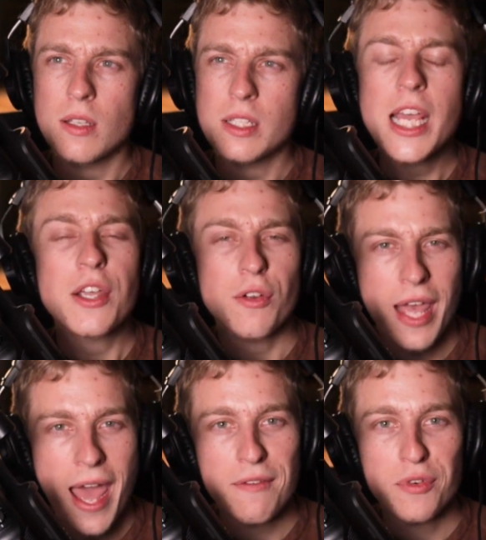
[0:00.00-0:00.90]

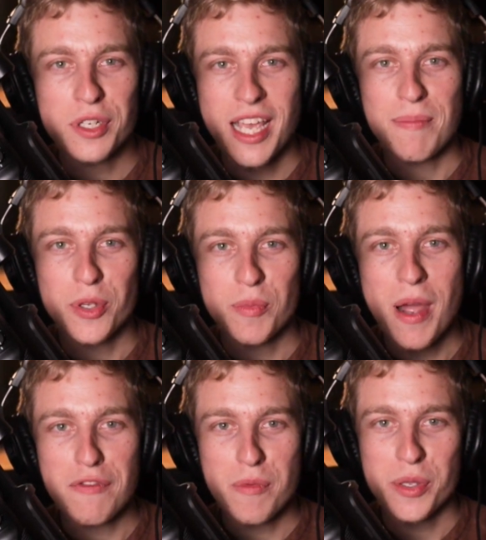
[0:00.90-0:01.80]
Tinkercad, for an example. You're
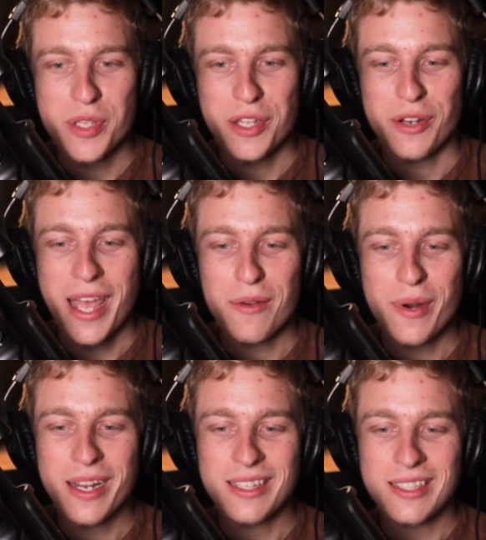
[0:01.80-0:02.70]
probably familiar with Tinkercad, right?